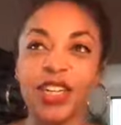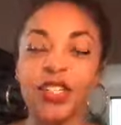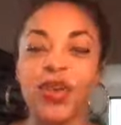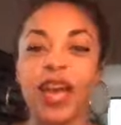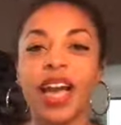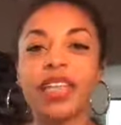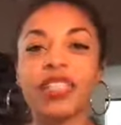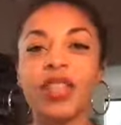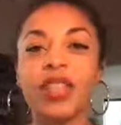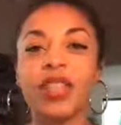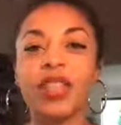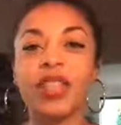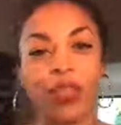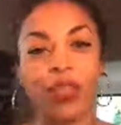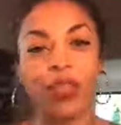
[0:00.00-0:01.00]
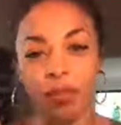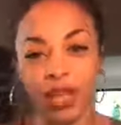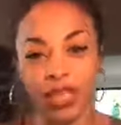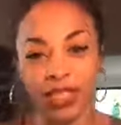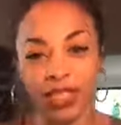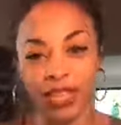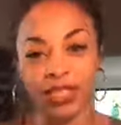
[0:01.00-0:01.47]
so I had like three
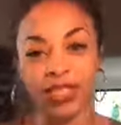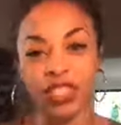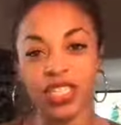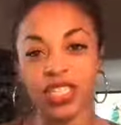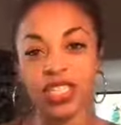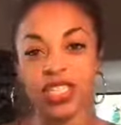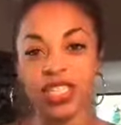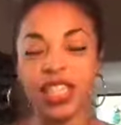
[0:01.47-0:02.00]
big intentions.